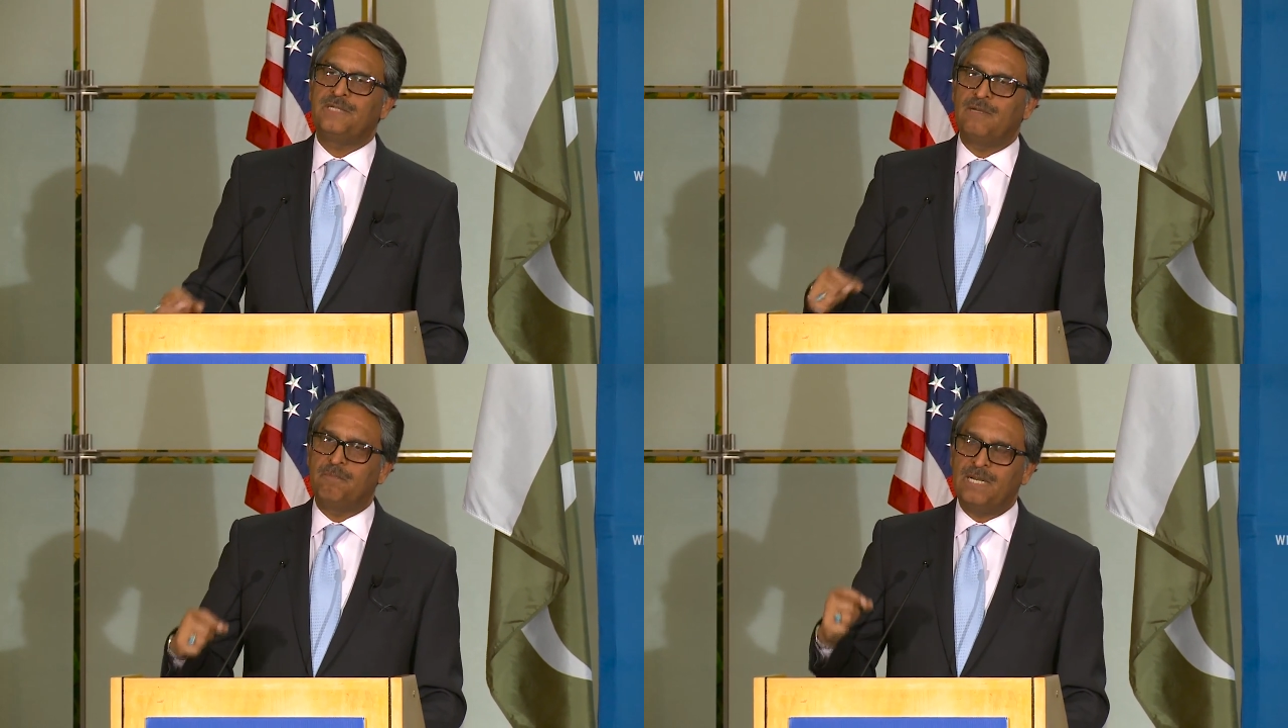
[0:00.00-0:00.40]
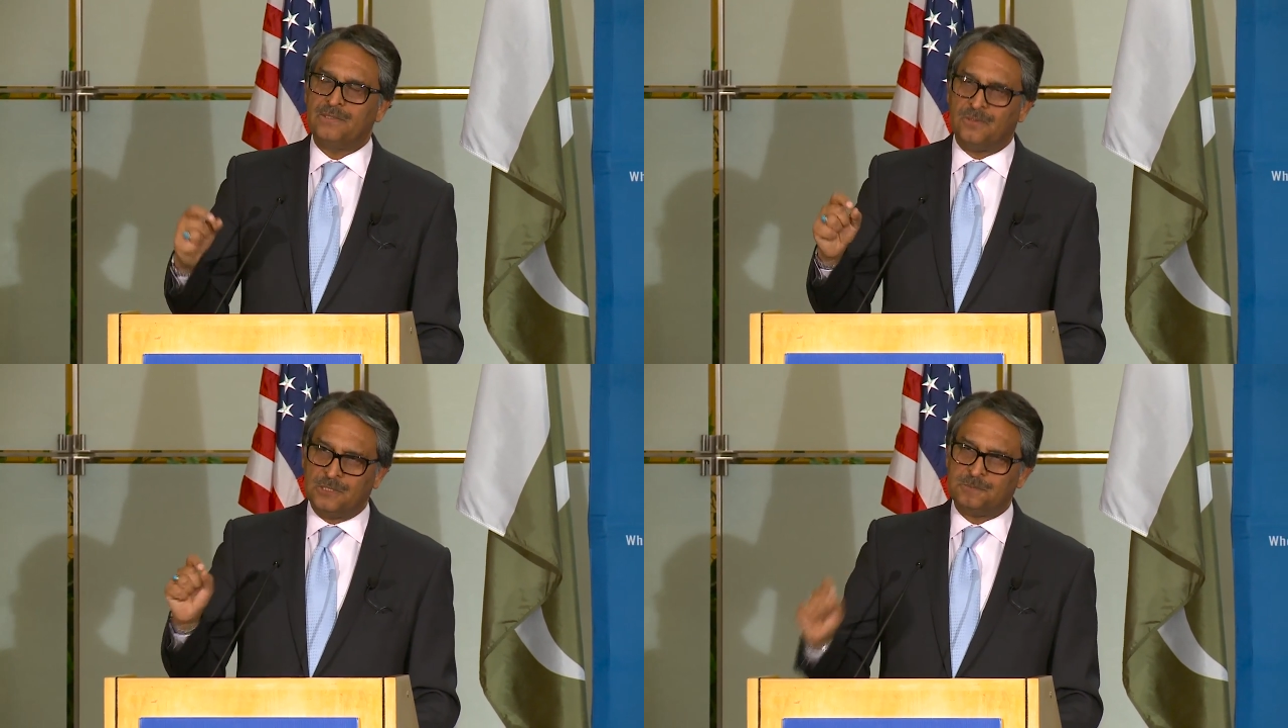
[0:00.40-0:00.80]
We have
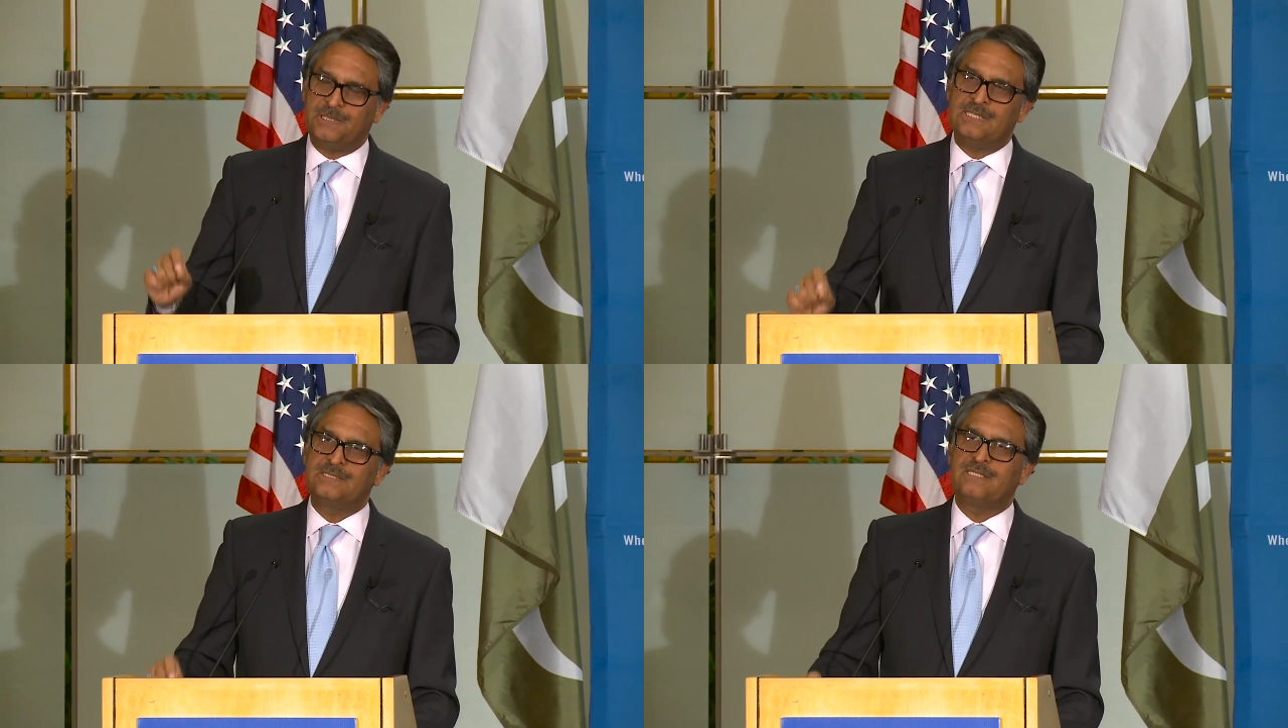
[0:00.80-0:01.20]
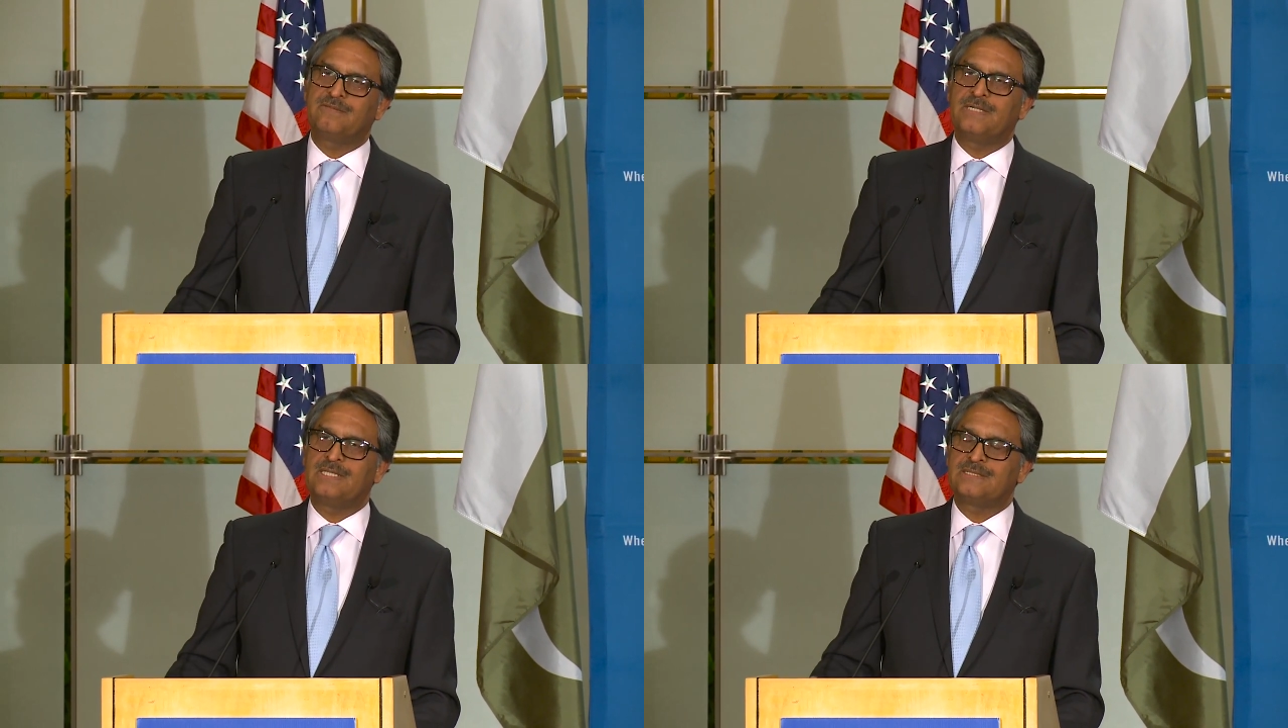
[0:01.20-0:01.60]
built hospitals in
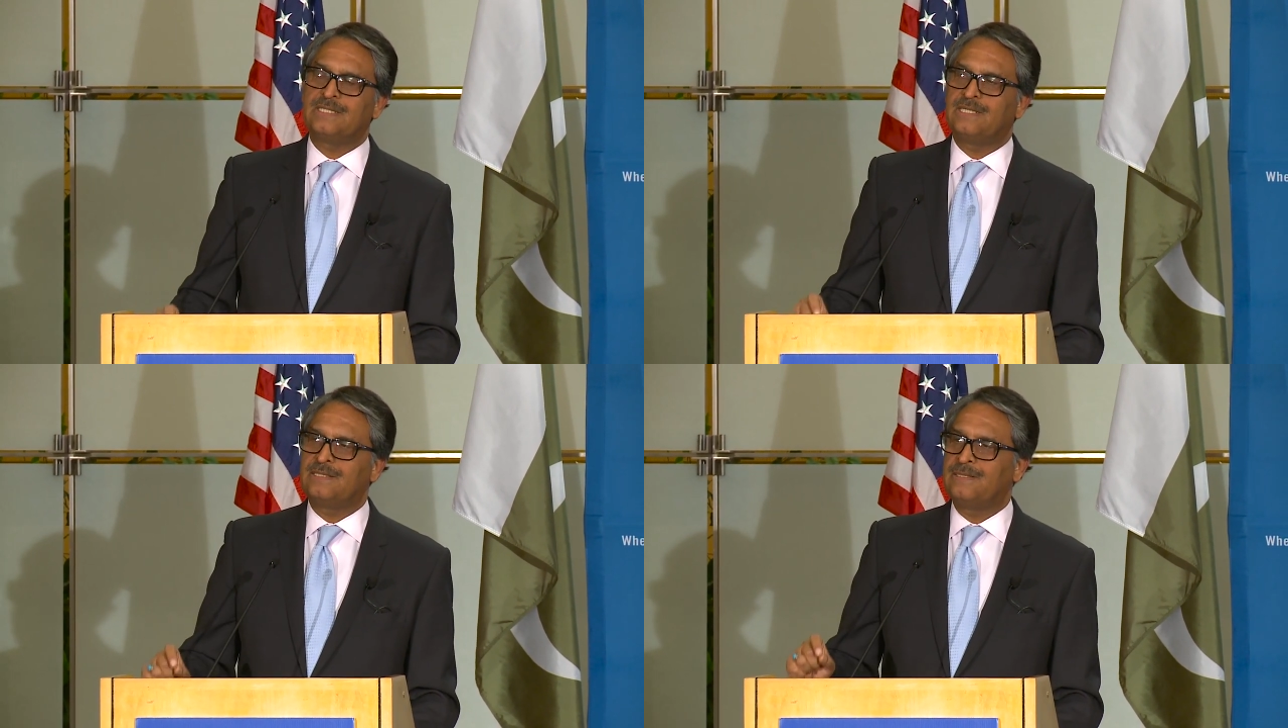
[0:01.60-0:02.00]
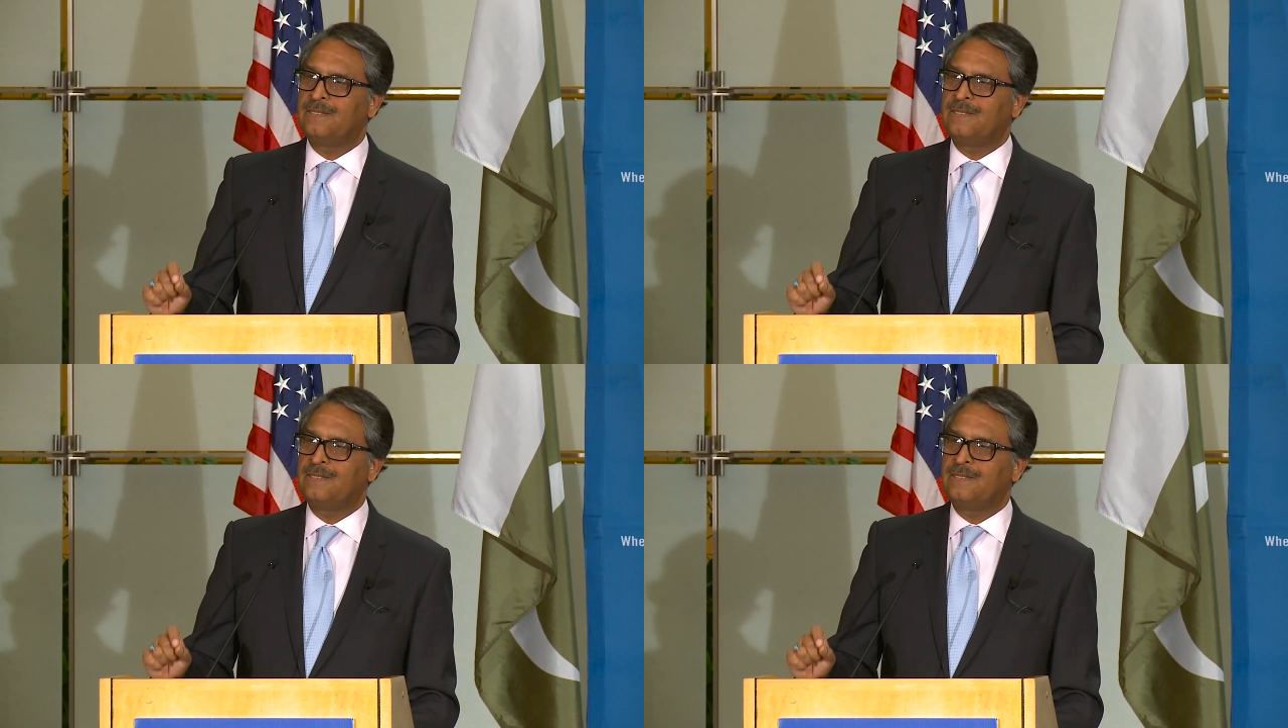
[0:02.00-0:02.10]
Afghanistan.